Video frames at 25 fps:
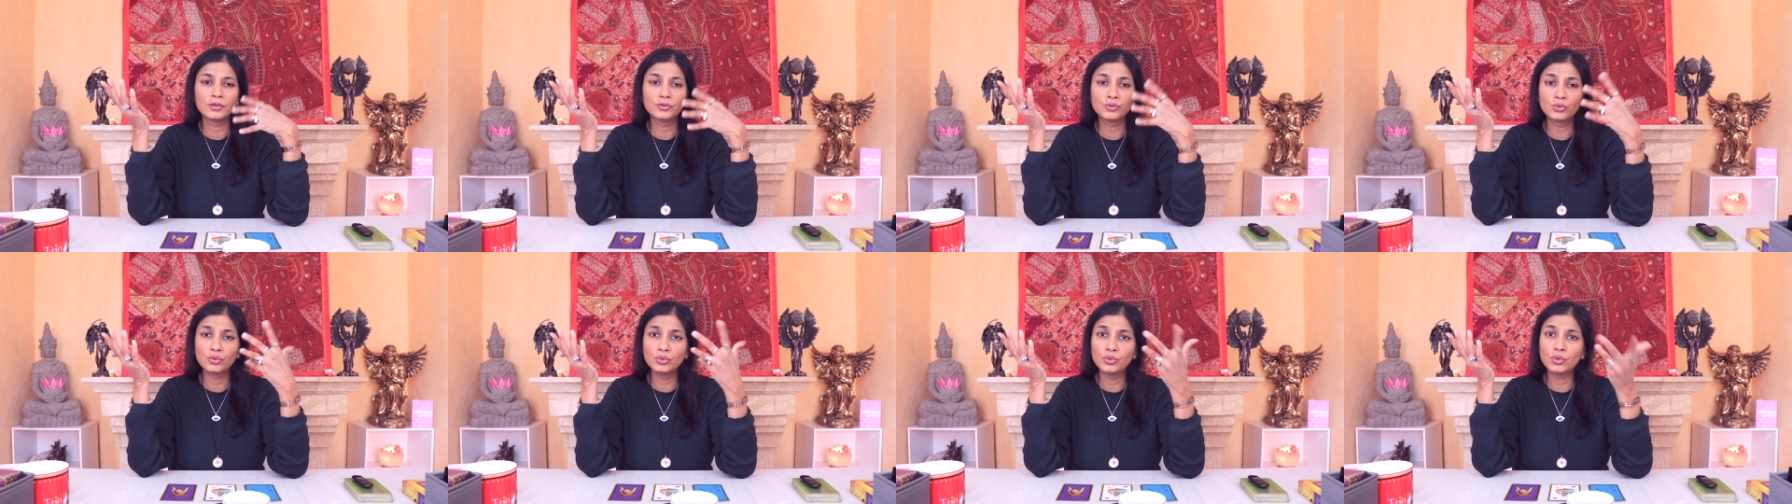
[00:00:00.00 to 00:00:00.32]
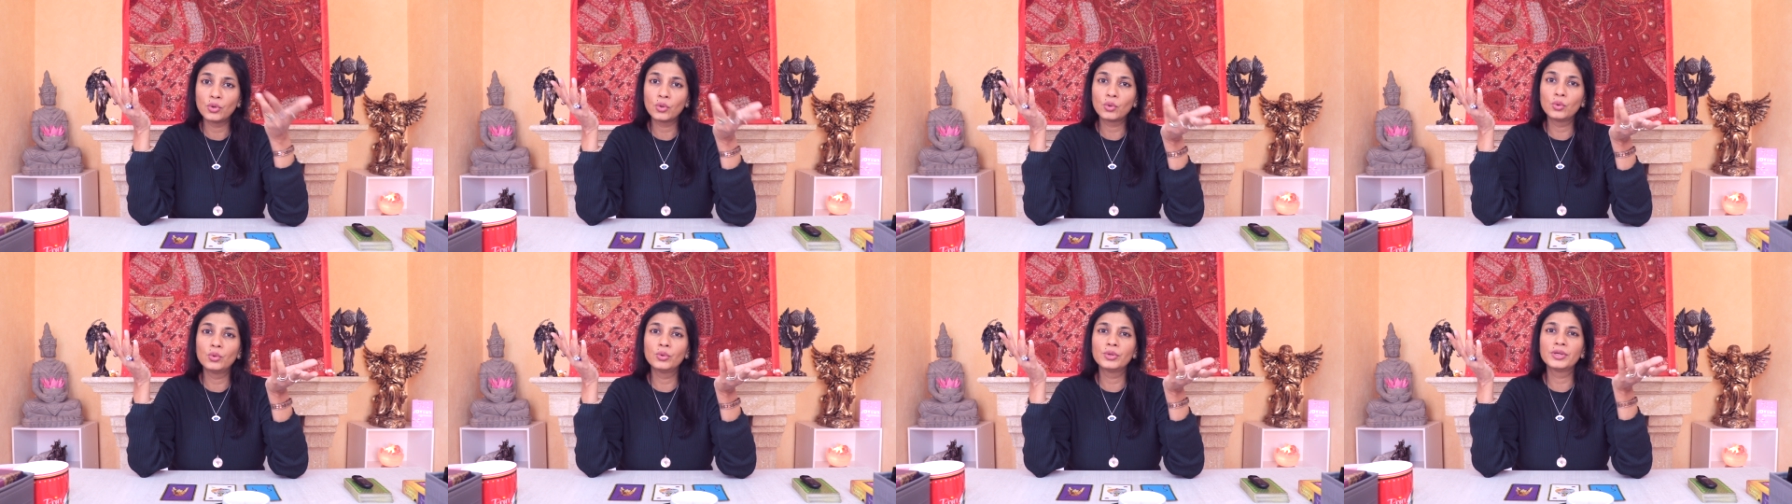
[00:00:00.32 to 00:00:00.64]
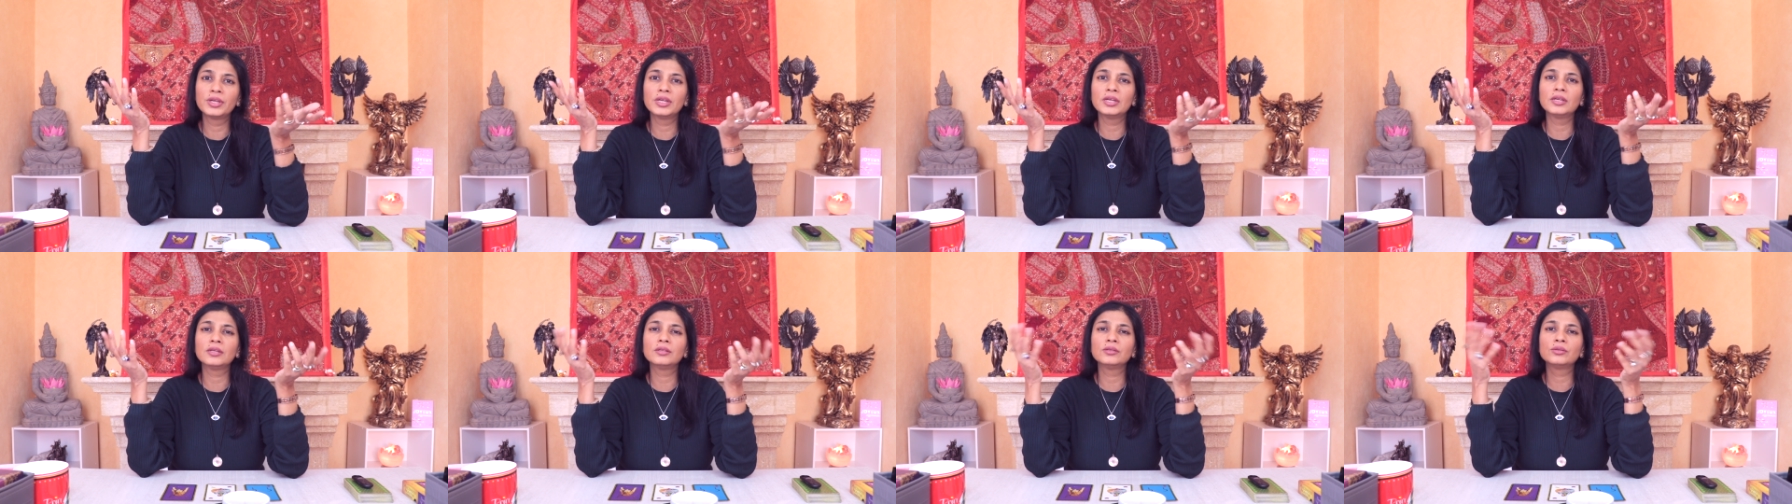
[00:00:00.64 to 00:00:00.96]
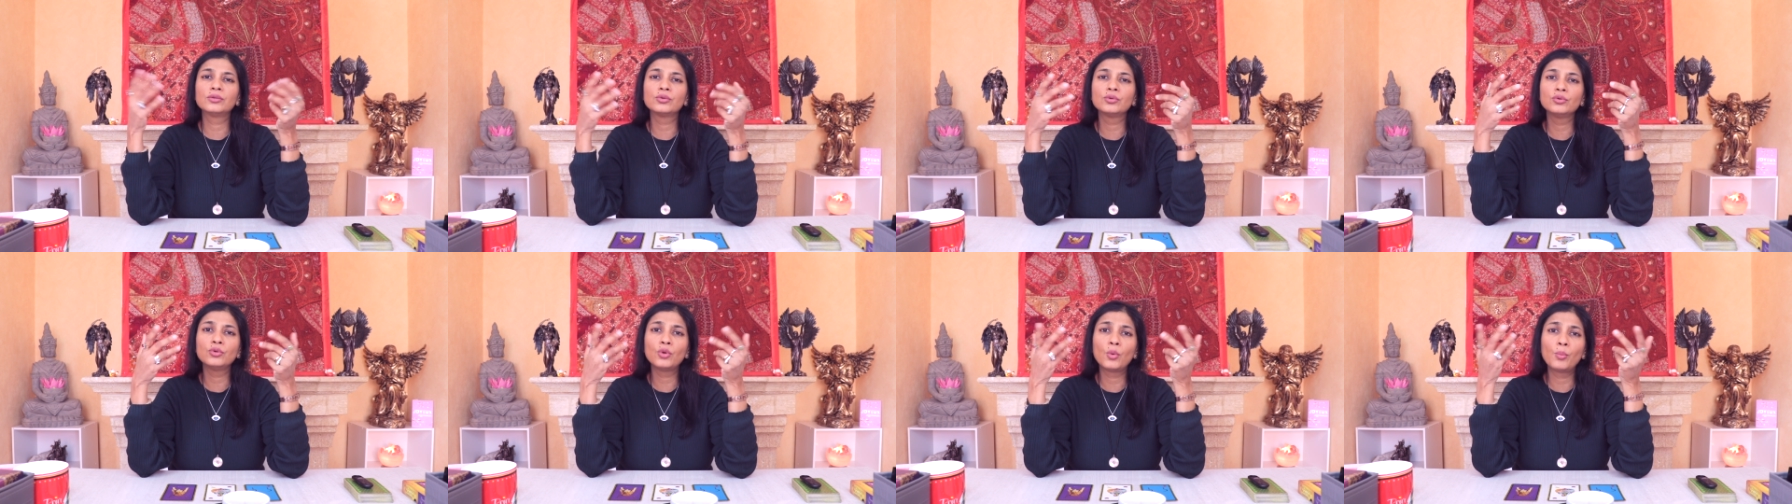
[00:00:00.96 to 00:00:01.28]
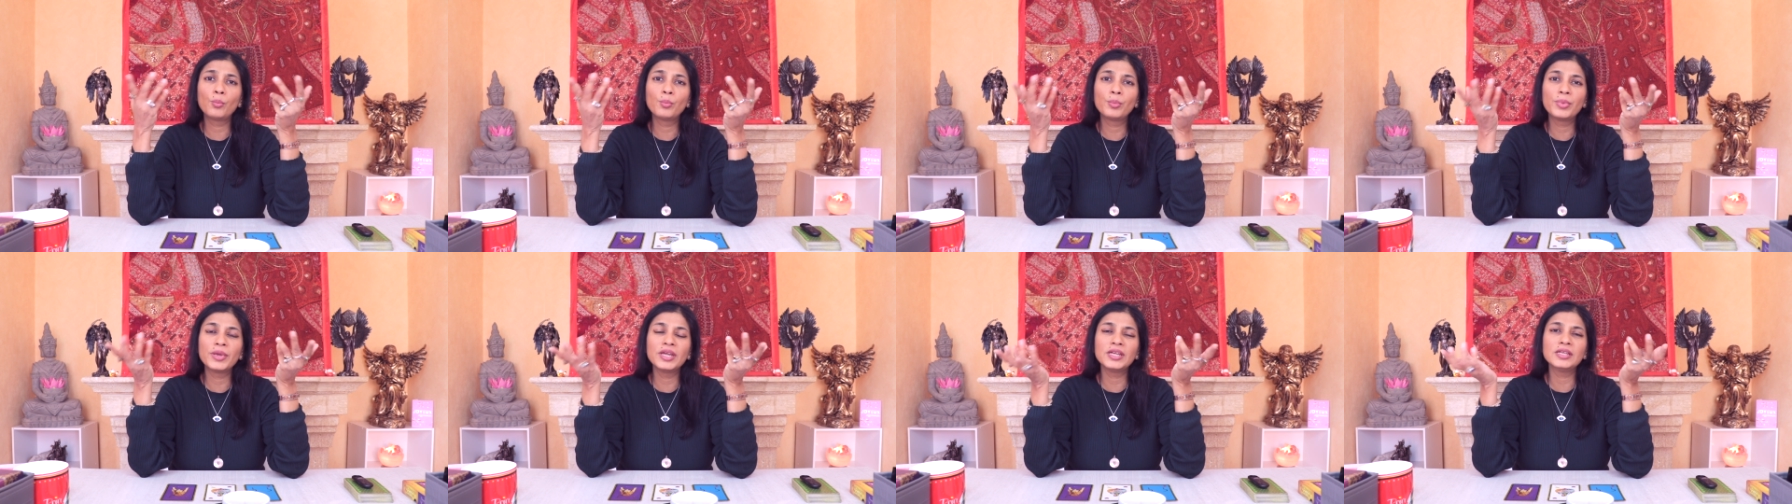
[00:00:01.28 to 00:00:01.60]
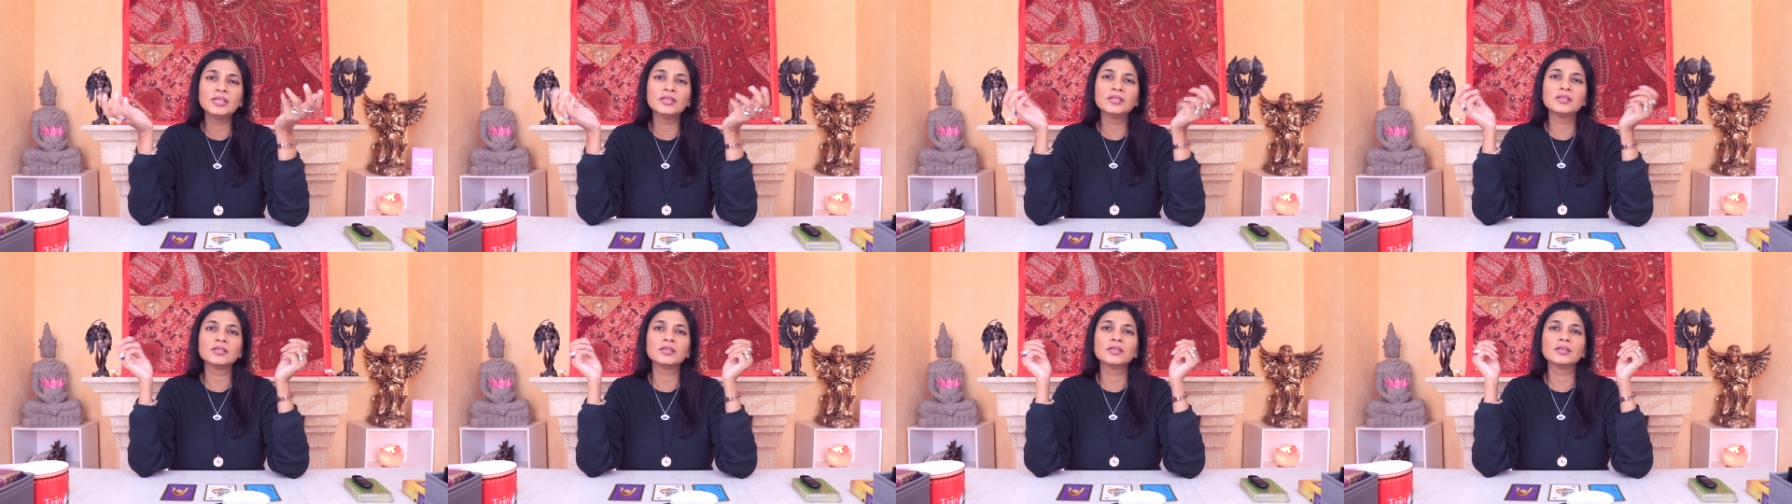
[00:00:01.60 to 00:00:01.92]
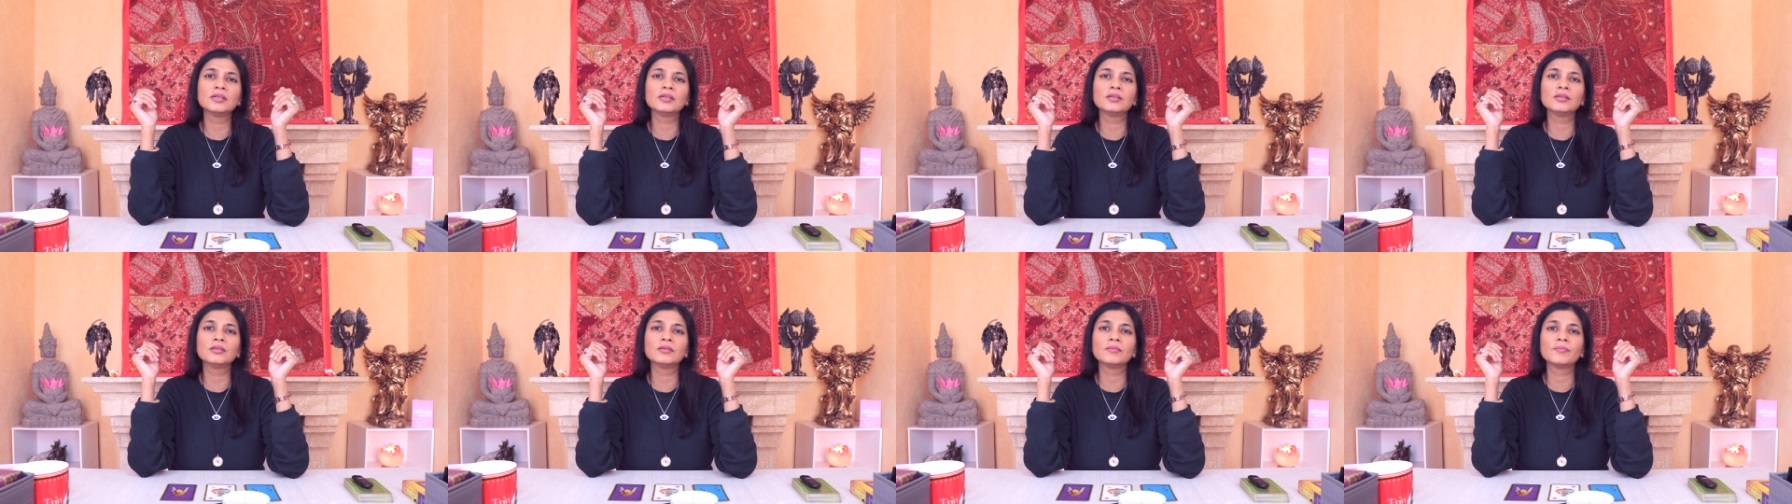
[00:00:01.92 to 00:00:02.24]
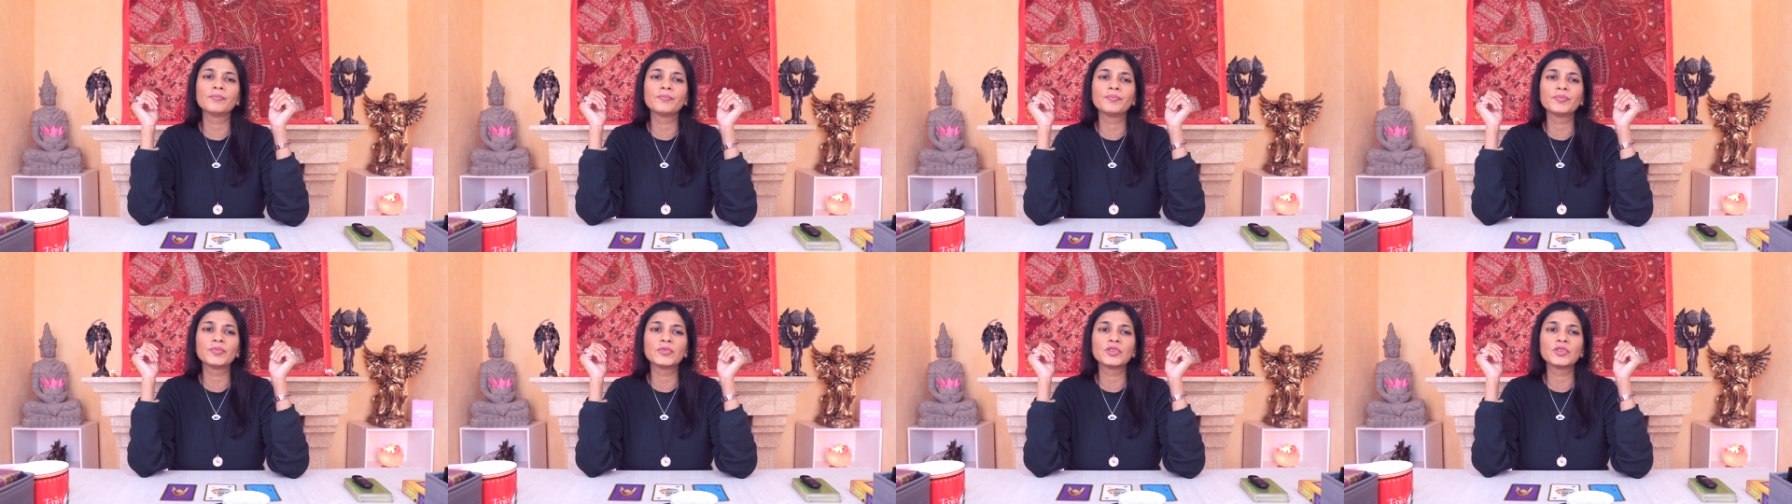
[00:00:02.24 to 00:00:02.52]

through your cooking, through your painting,